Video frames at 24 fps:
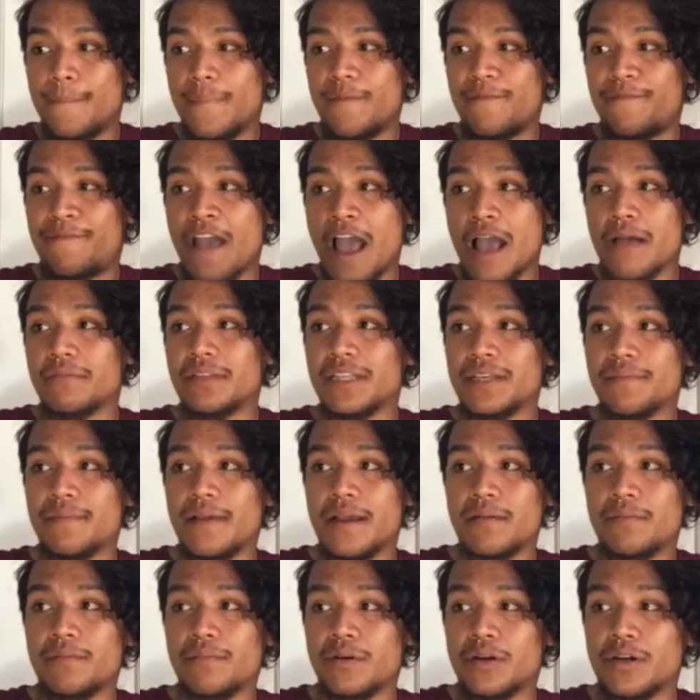family
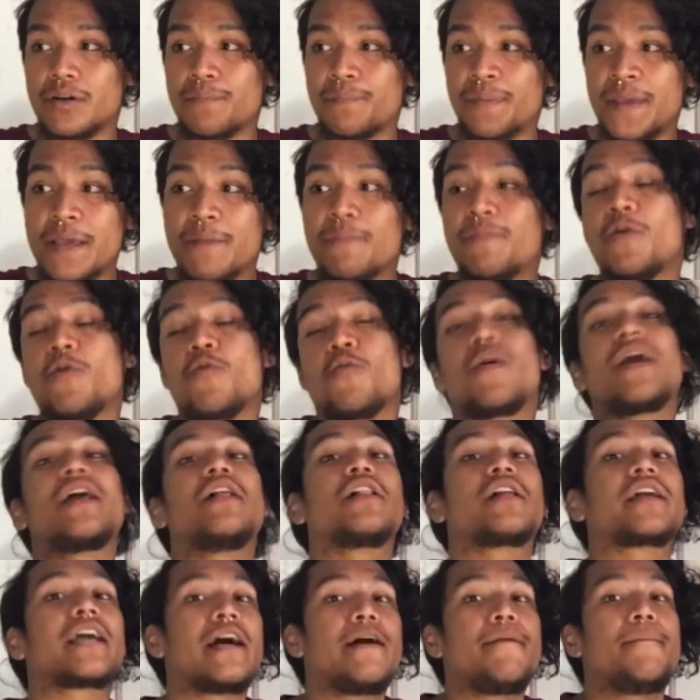member, people
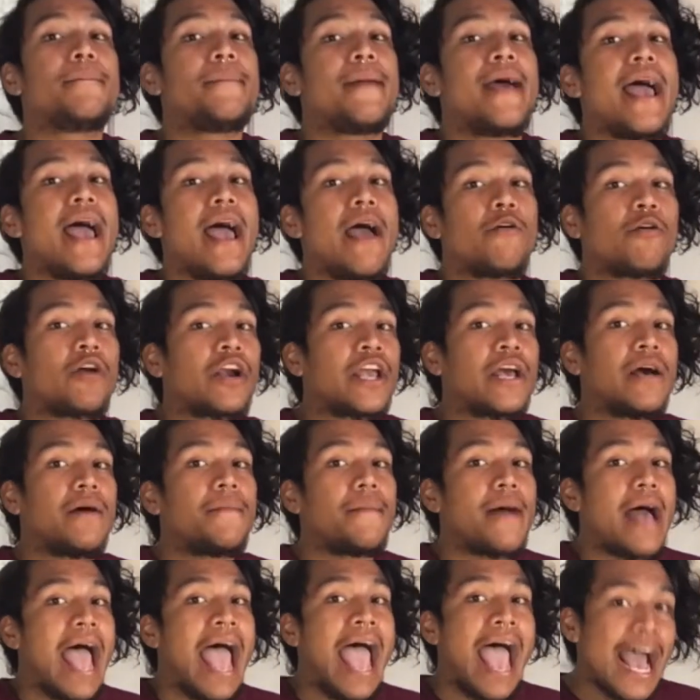will come
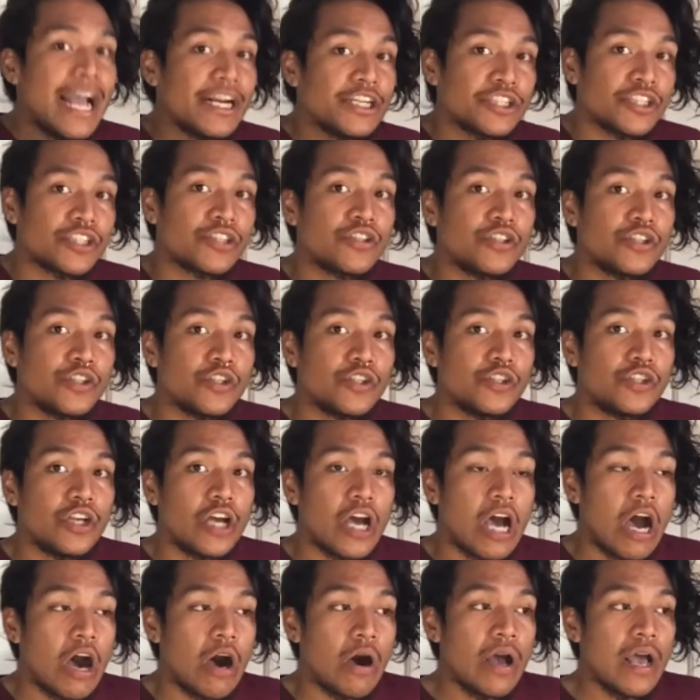at you, you
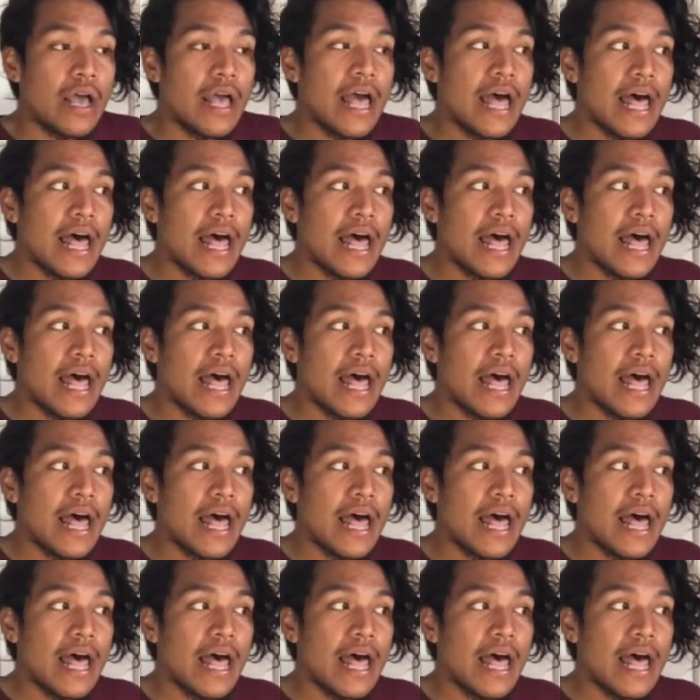know?